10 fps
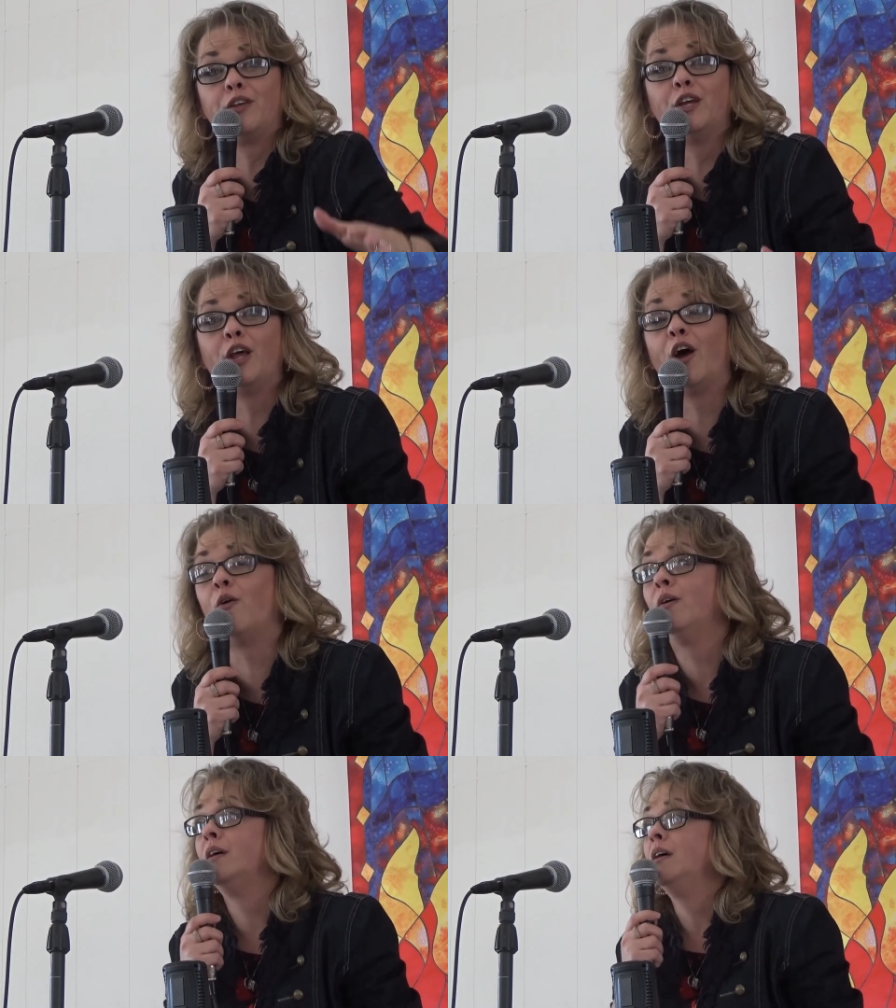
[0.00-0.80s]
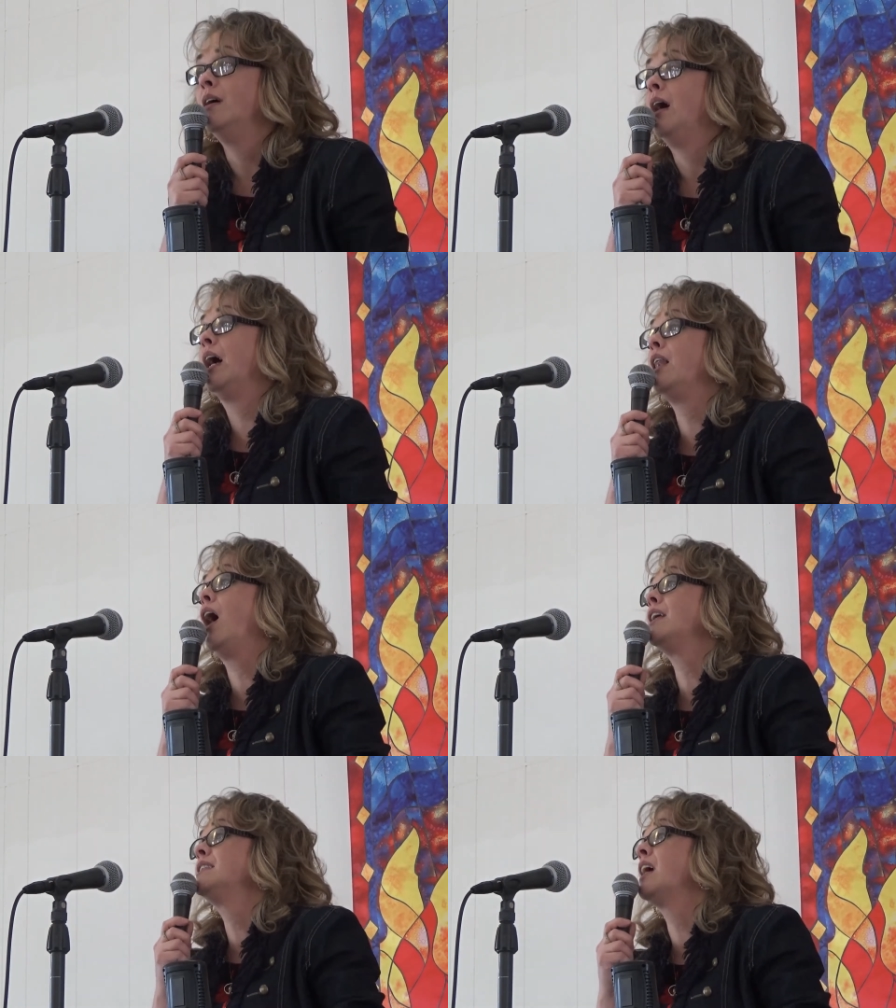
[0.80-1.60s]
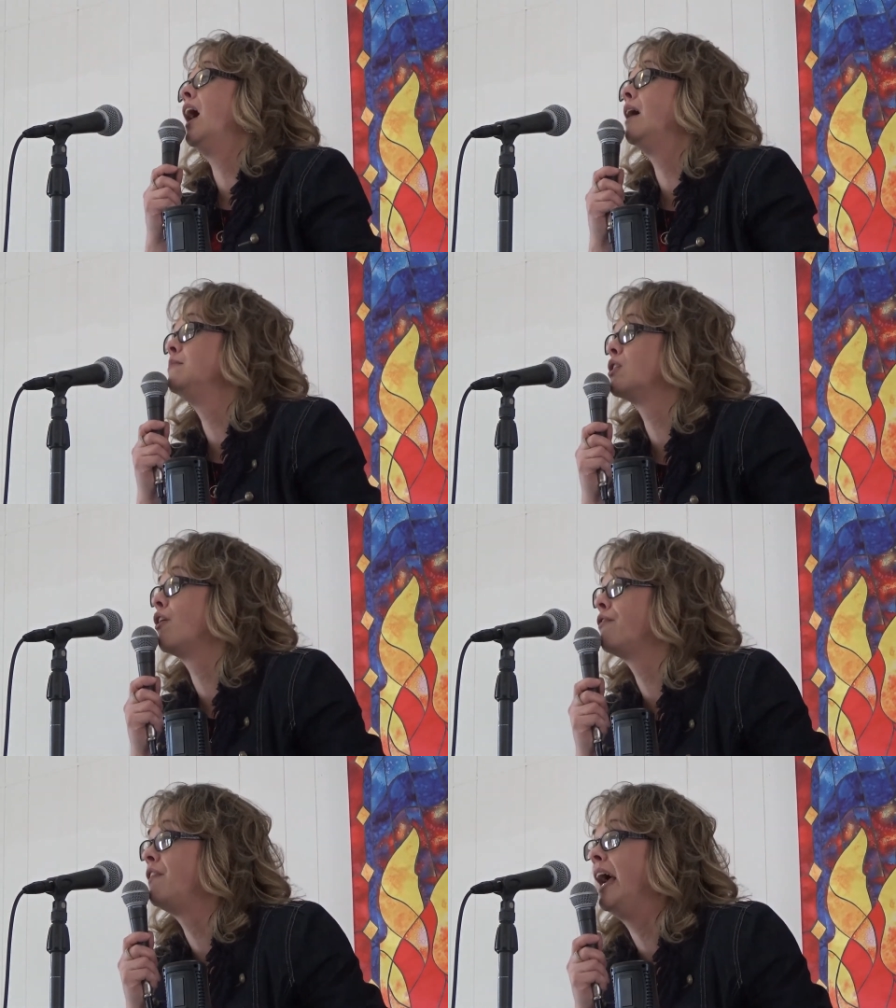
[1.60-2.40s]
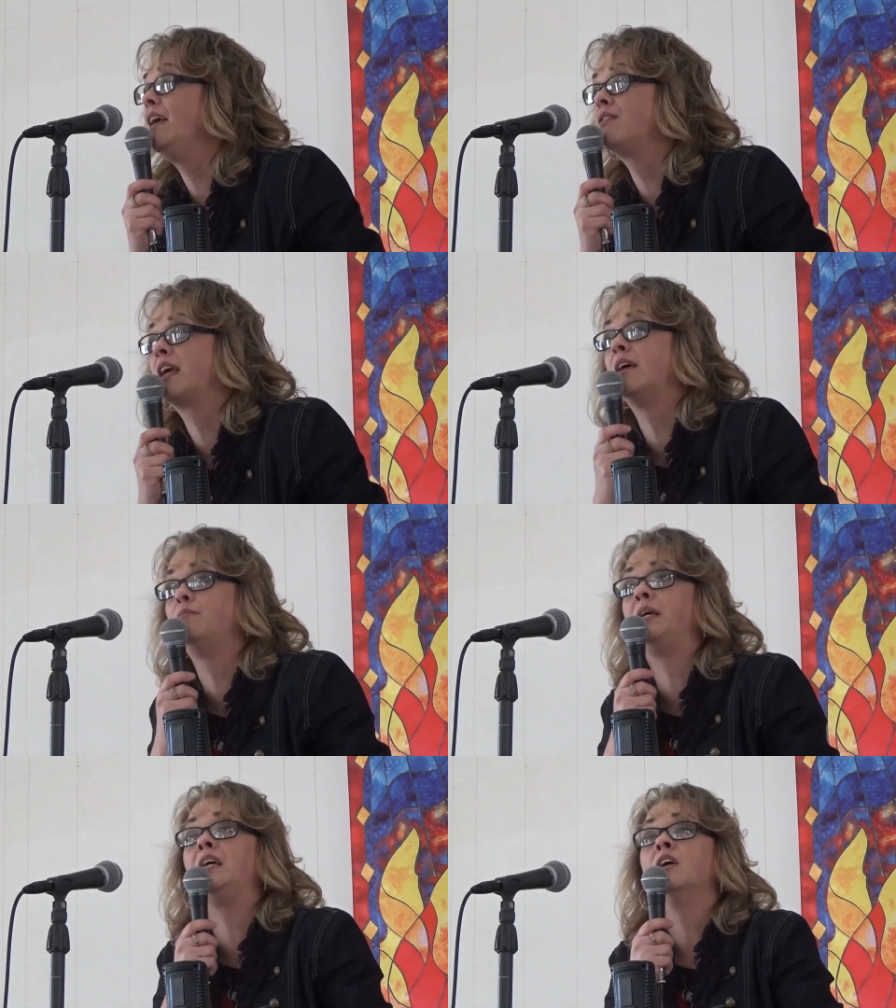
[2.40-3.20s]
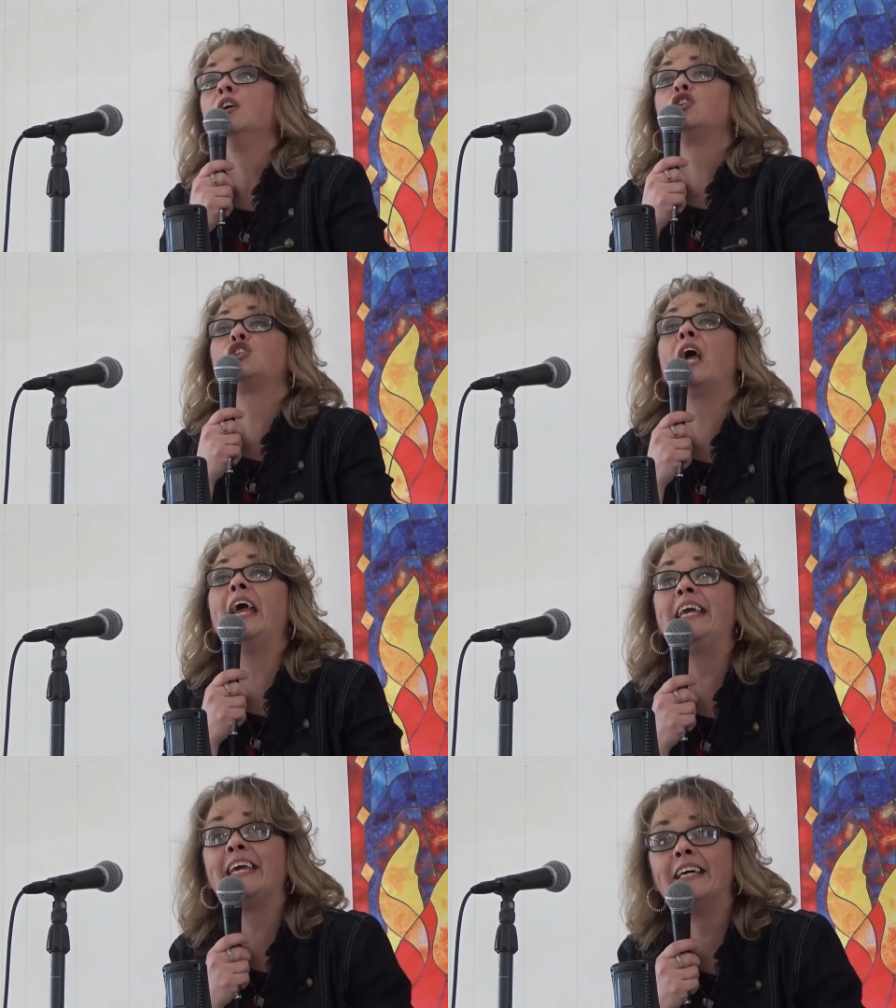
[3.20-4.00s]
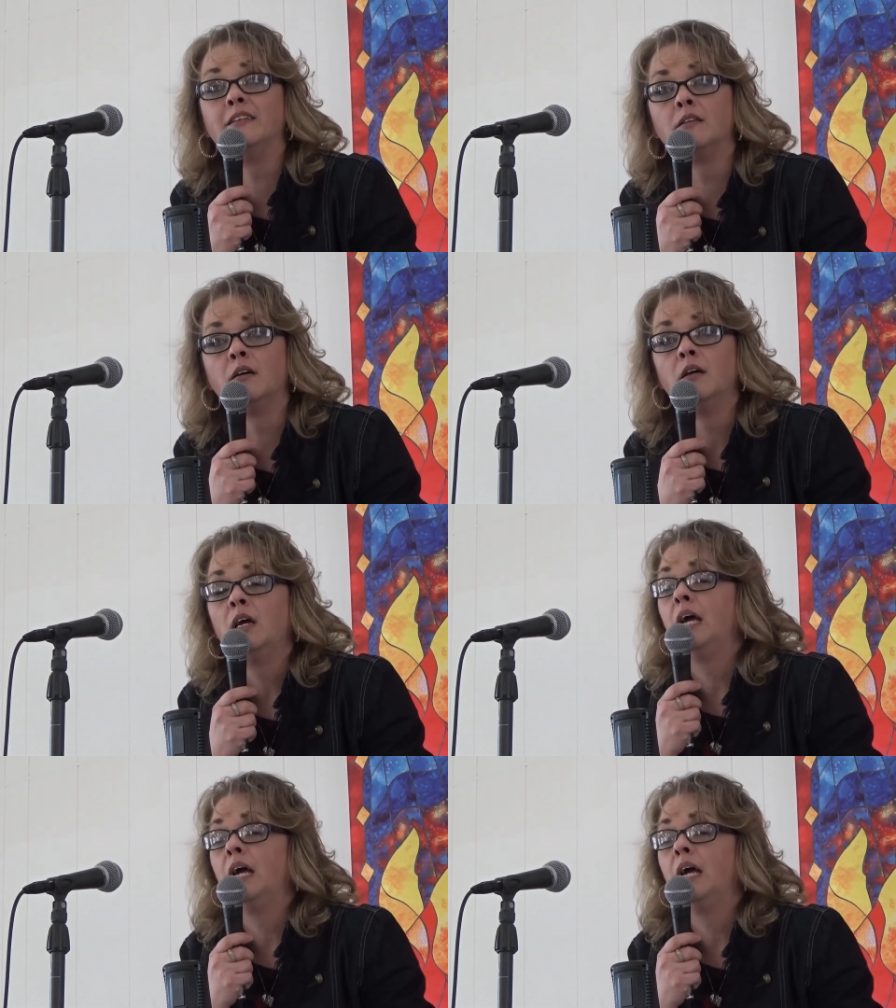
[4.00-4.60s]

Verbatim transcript: you know. A lot of times our faith can be shaken.